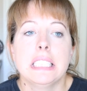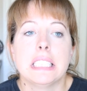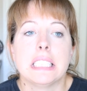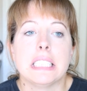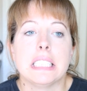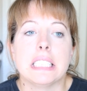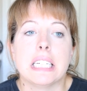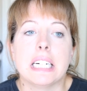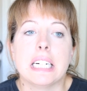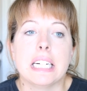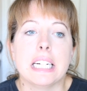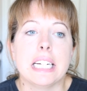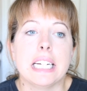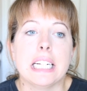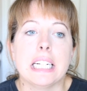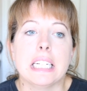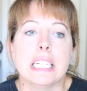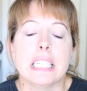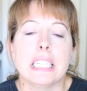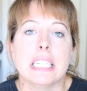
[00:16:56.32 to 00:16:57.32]

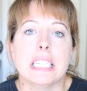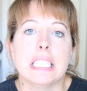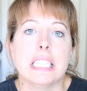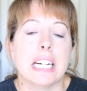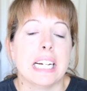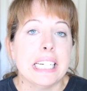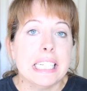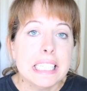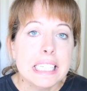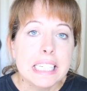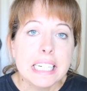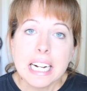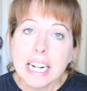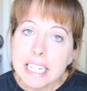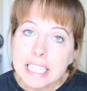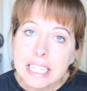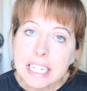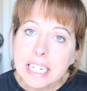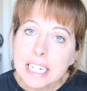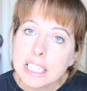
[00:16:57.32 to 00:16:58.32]
990 I
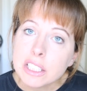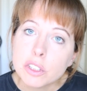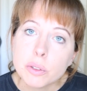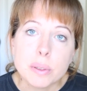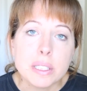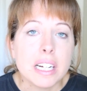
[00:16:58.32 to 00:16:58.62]
think so we